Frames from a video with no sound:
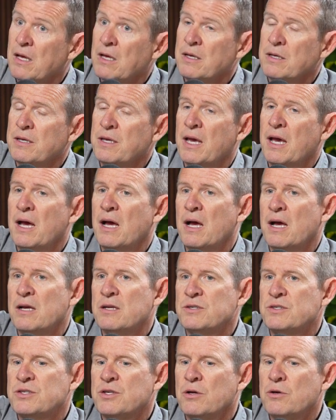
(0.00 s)
Yeah.
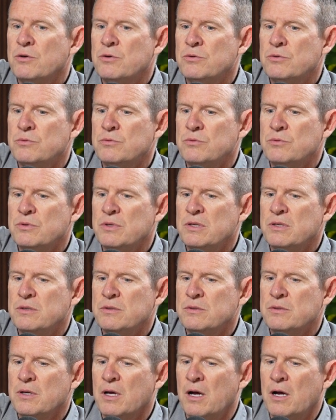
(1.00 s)
So,
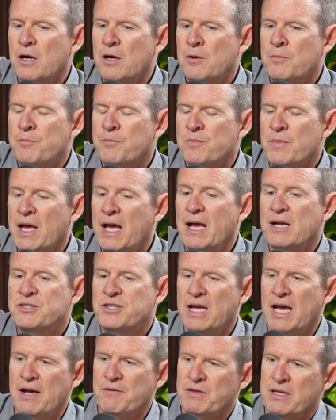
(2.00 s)
I
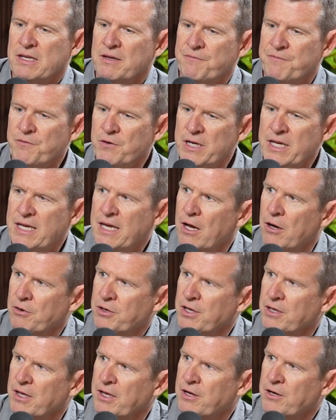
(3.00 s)
actually have like a free
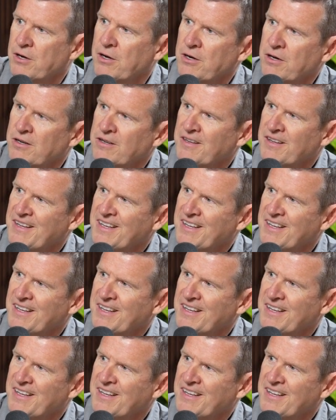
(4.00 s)
calculator.